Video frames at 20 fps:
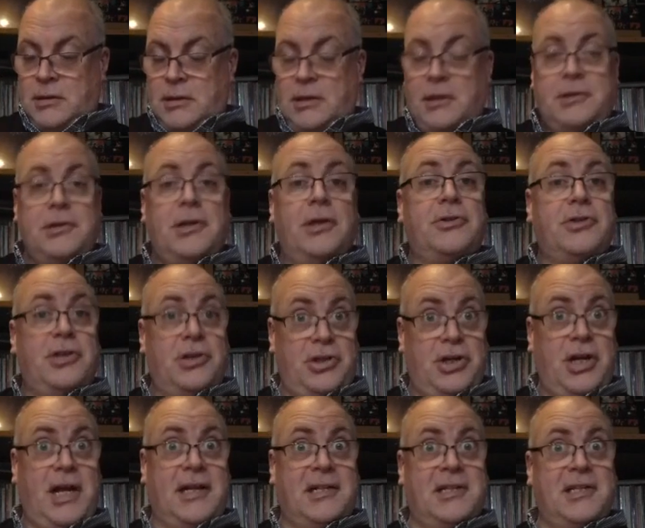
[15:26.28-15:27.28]
I should
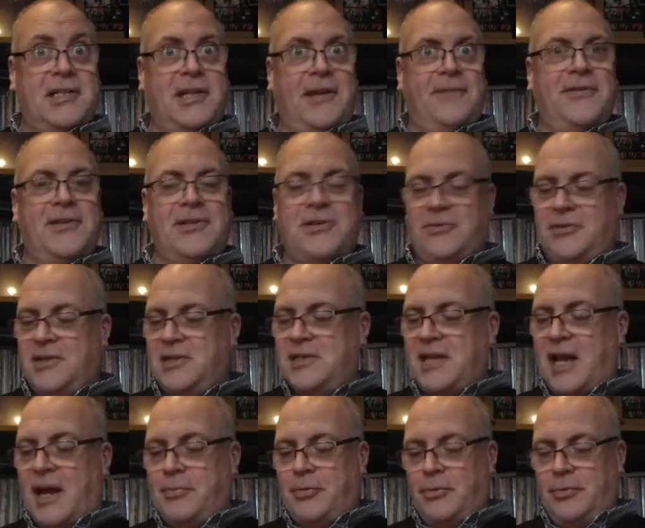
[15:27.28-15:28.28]
check to see if it's on the
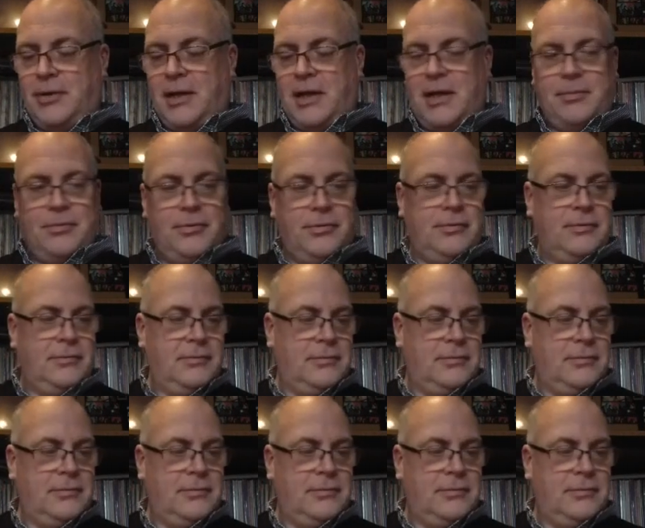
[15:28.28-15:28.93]
Zapple label.